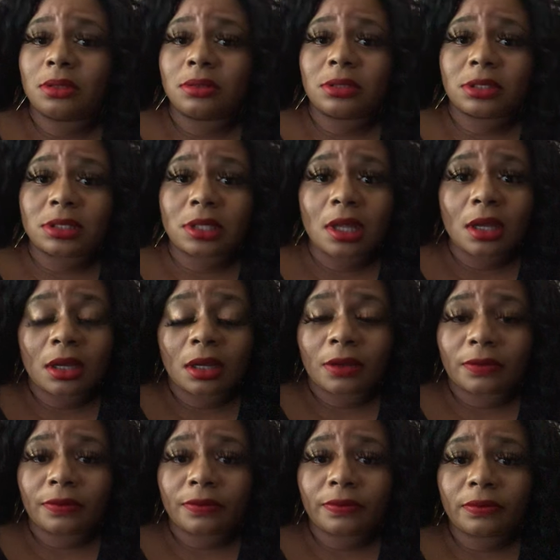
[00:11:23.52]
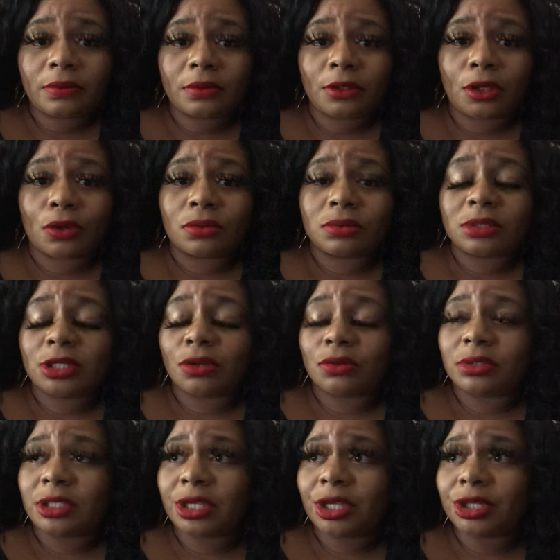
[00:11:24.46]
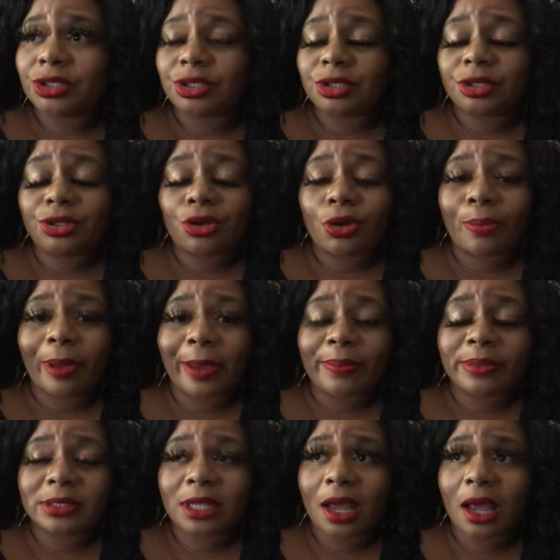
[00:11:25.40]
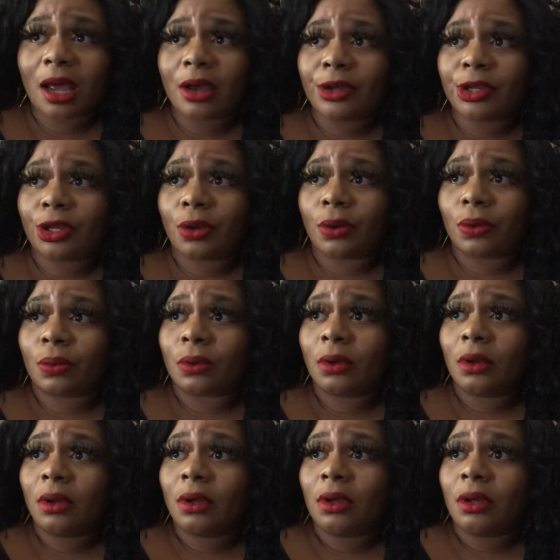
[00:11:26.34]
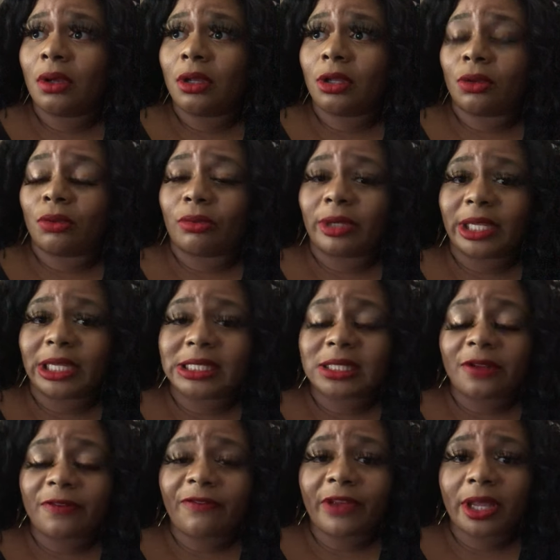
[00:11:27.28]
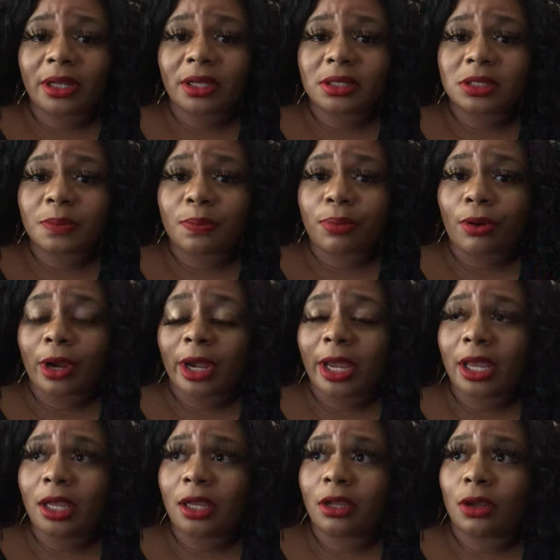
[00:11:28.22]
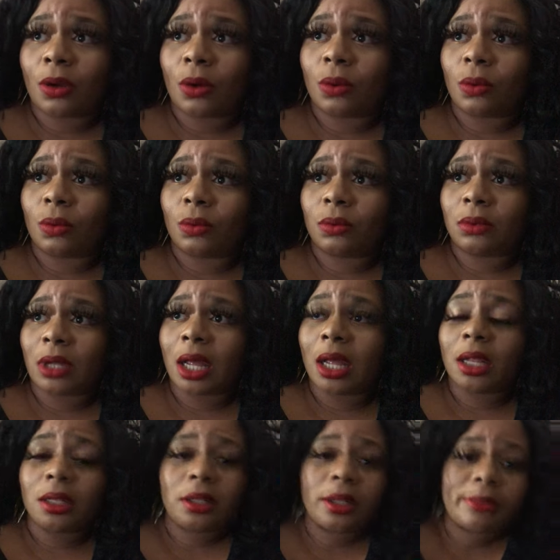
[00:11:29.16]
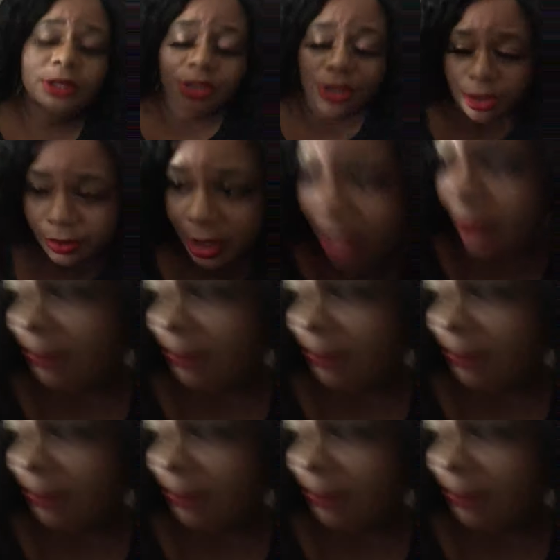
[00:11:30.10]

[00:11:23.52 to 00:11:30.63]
stuff. Your tissue, your paper towel, your disinfectant spray, let me show you what